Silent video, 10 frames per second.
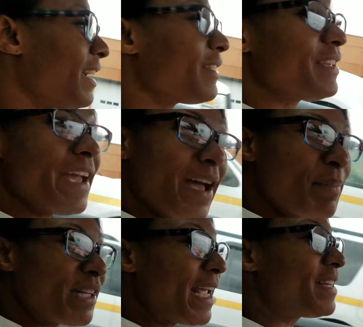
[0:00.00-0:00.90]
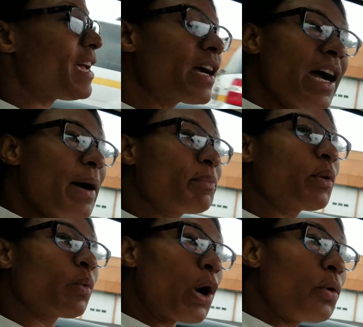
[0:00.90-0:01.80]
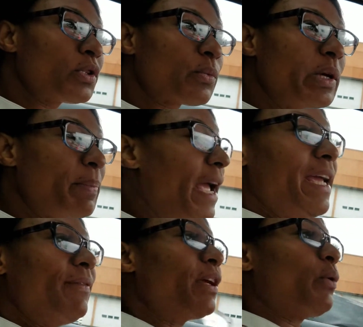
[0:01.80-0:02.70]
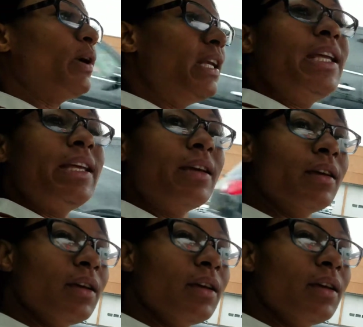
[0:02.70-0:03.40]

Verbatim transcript: Yeah, but they dug up the road to repave it, Queenie.